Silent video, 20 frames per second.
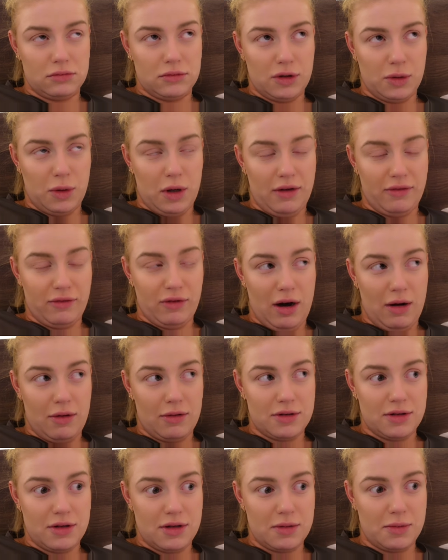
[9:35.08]
24
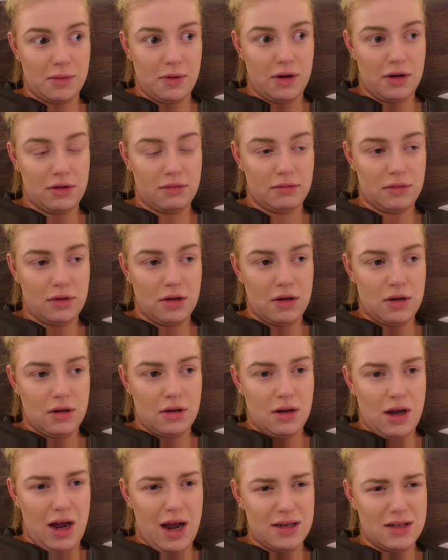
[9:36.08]
hours at this point.
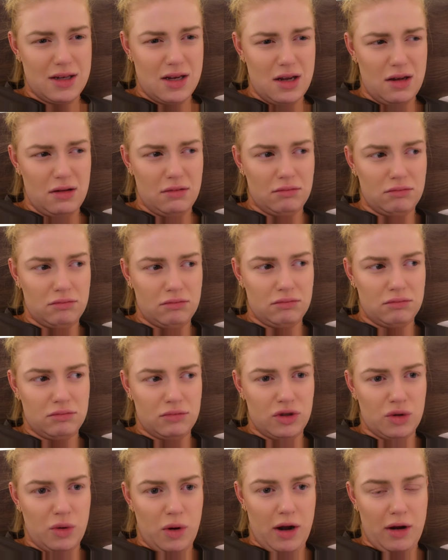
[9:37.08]
Has it?
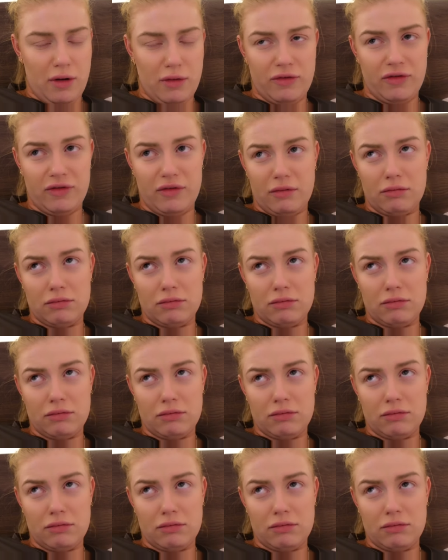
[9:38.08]
12.